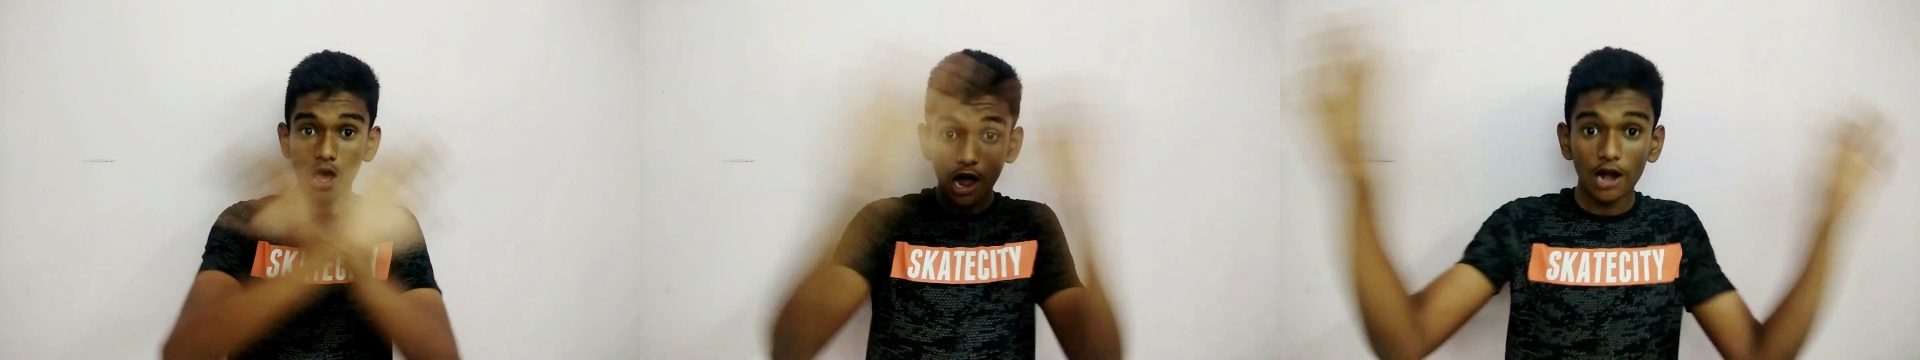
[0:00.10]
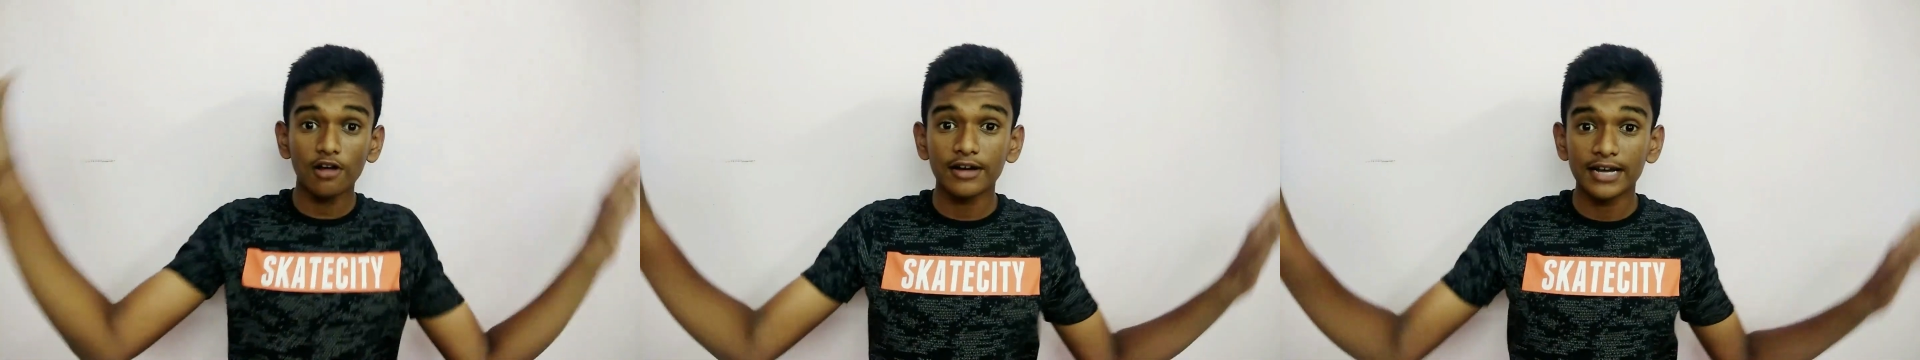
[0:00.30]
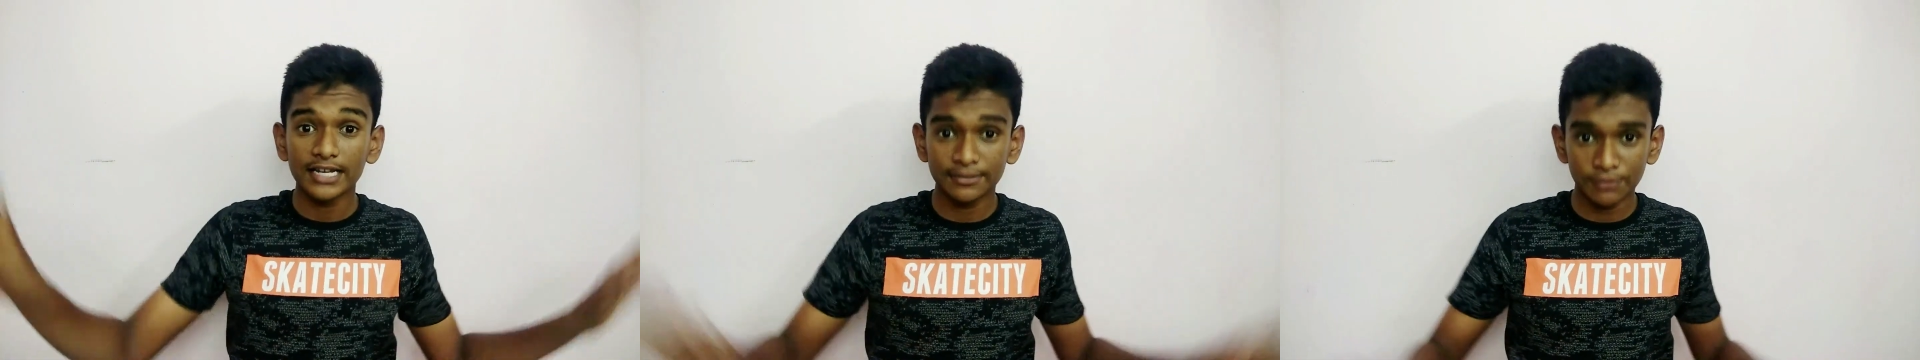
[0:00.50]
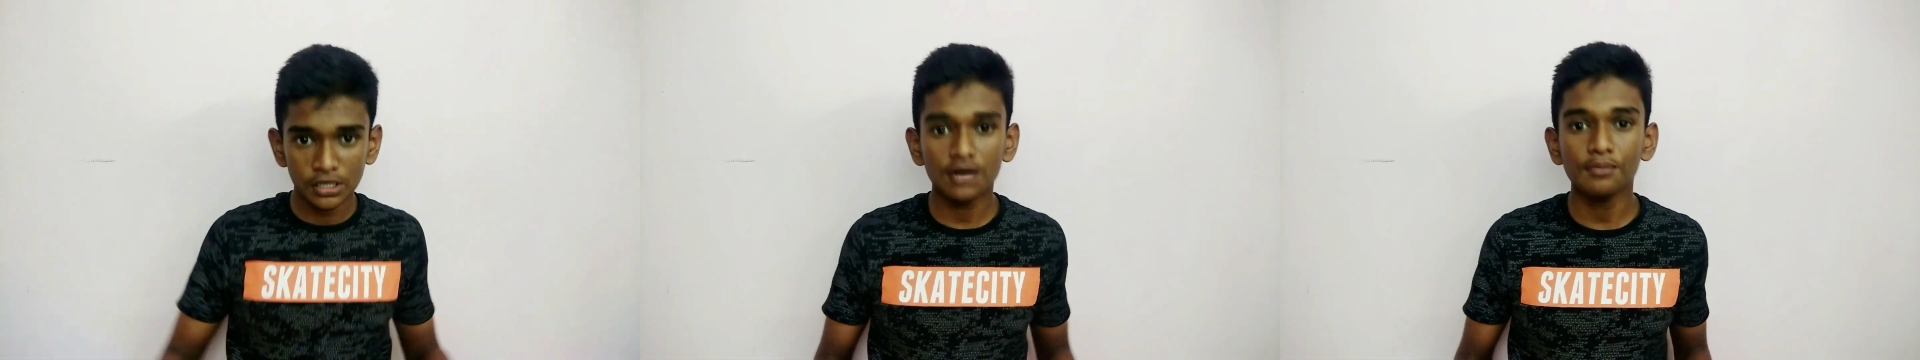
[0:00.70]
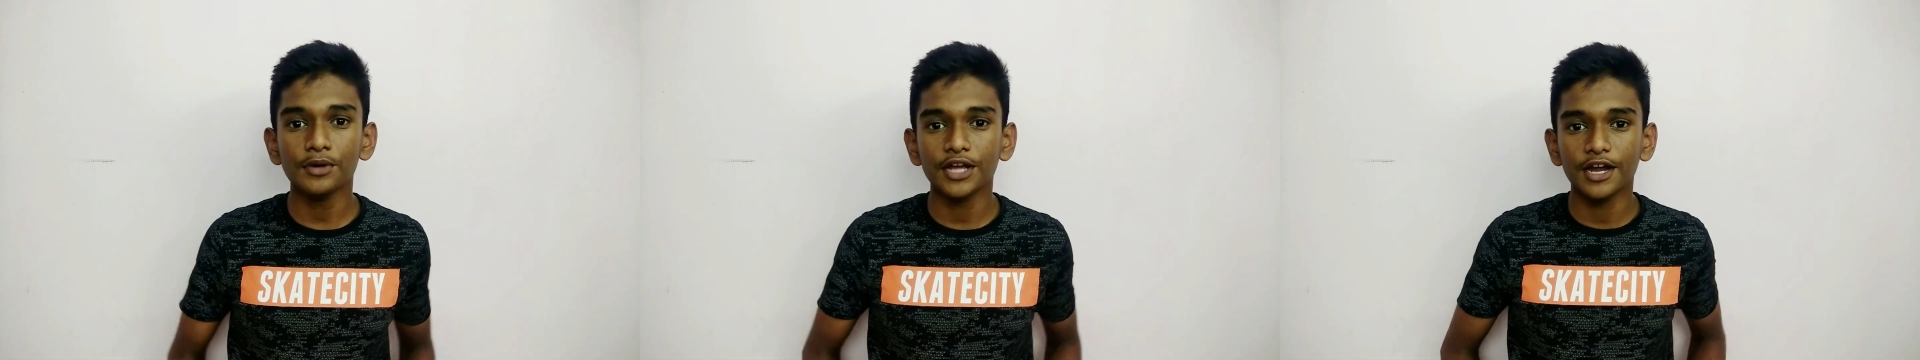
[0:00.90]
Hello guys,
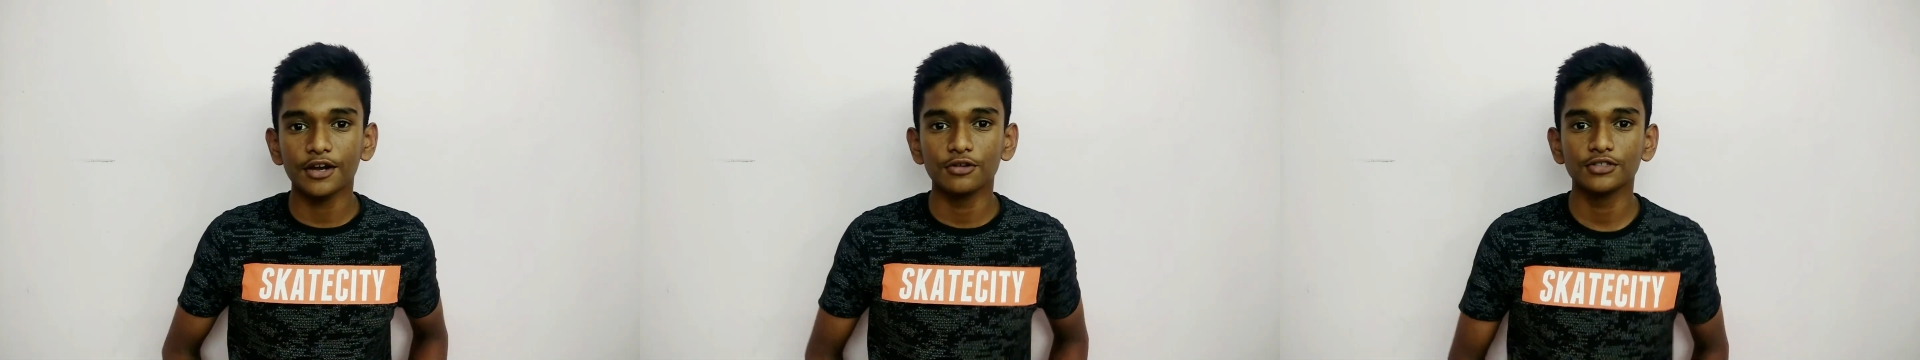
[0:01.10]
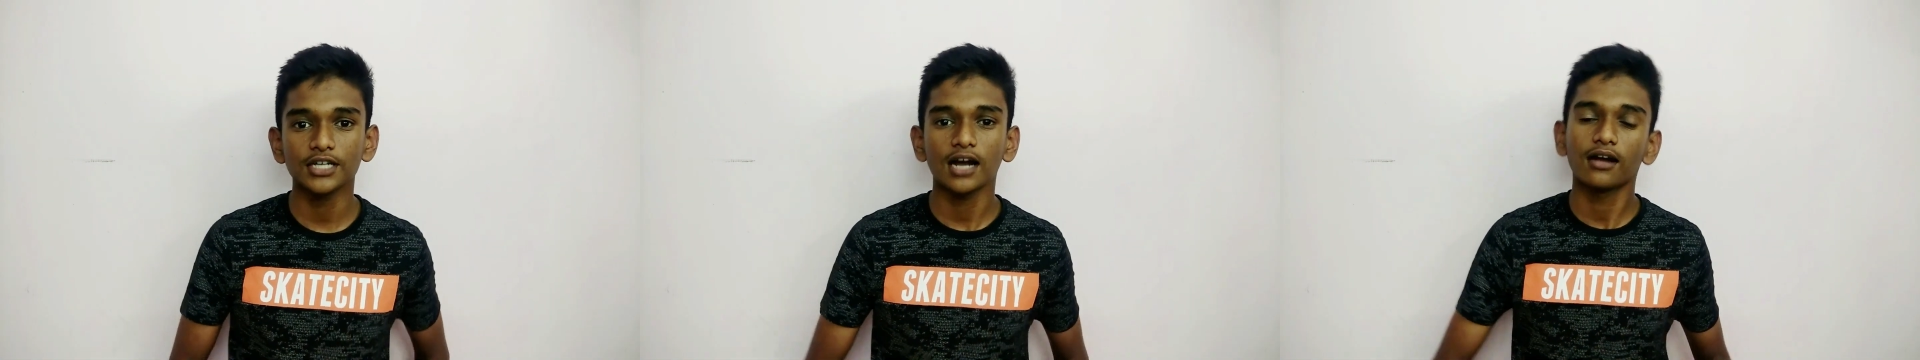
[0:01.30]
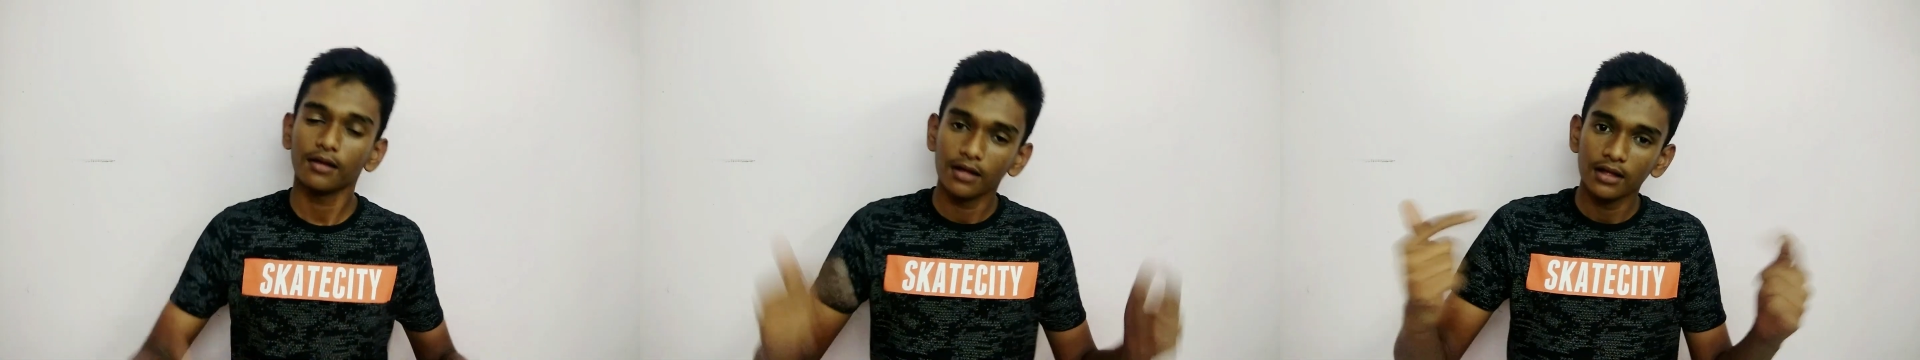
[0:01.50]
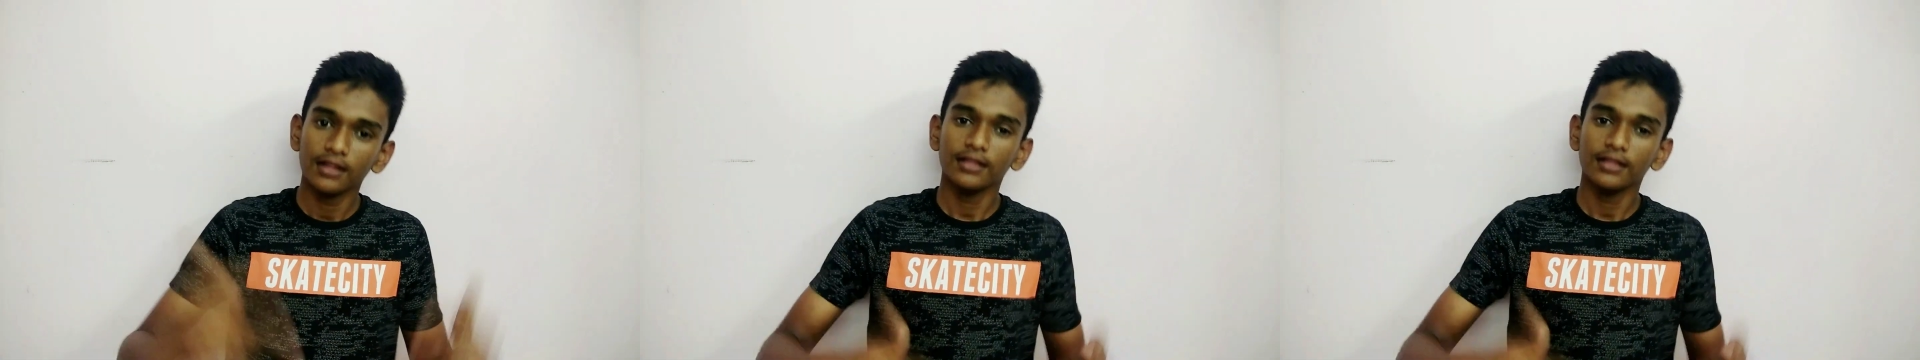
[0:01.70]
welcome to KDU channel.